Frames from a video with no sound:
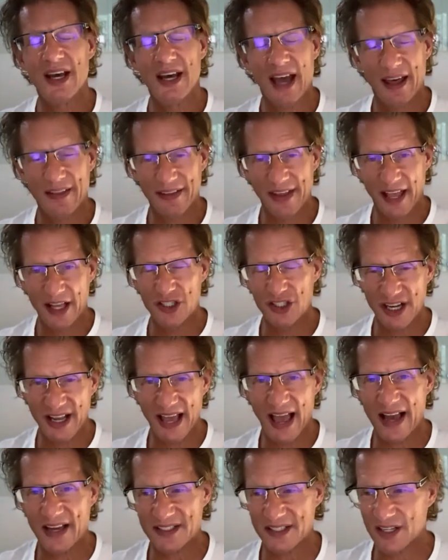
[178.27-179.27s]
and the
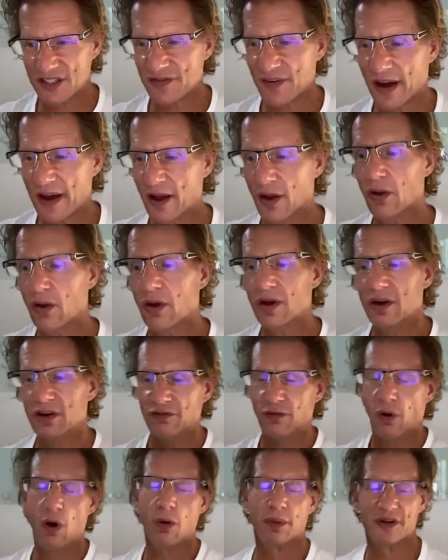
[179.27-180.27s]
htaccess file
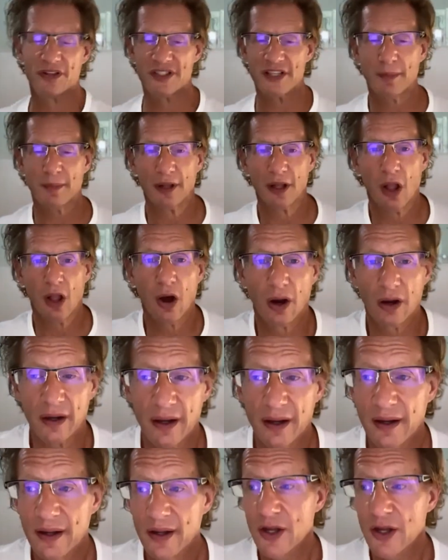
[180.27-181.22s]
forwards them along.